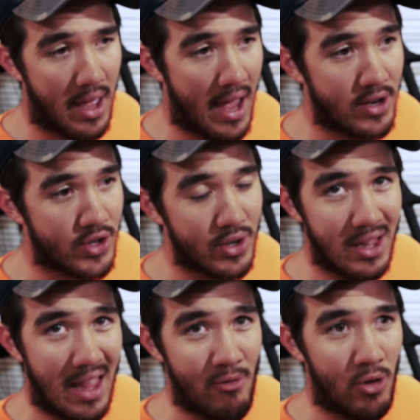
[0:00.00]
entry
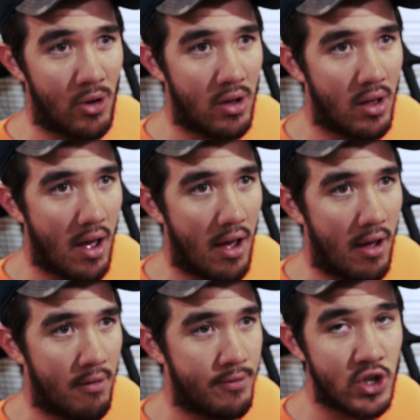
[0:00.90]
level
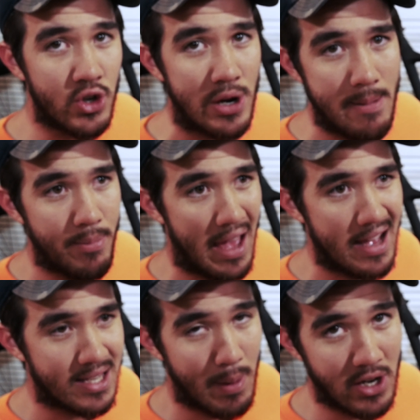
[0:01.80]
of trim
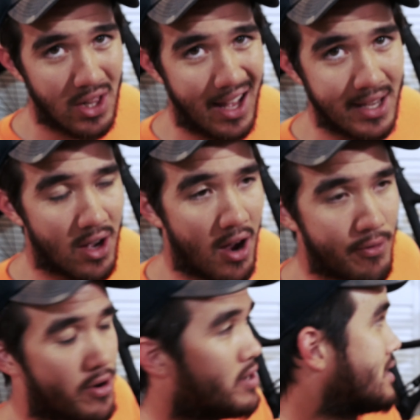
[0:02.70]
that Specialized
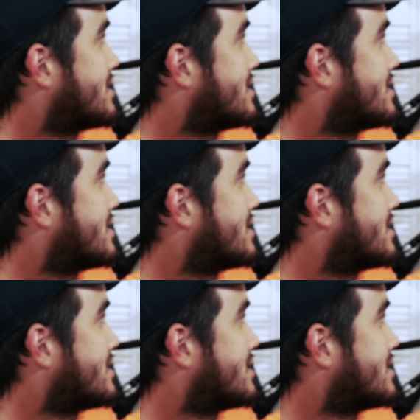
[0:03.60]
offers.